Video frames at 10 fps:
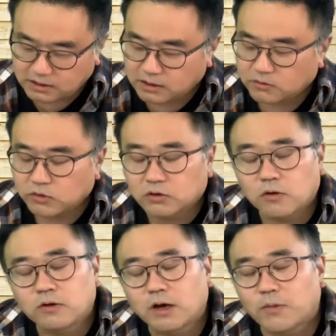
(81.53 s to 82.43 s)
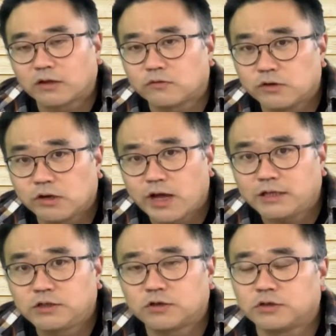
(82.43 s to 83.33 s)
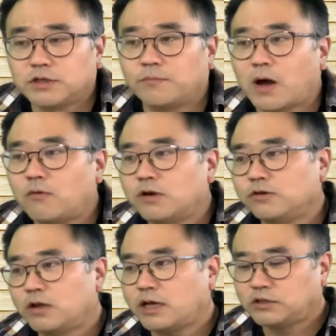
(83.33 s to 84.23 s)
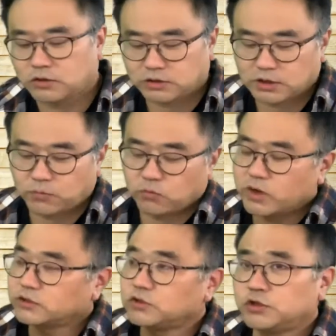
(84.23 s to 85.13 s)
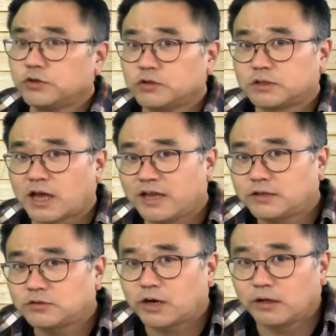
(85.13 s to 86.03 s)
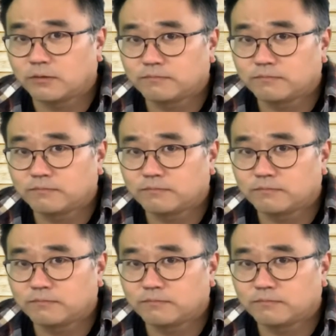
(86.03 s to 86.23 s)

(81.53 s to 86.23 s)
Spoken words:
will talk about the relationship, our relationship with Jews, the Israel.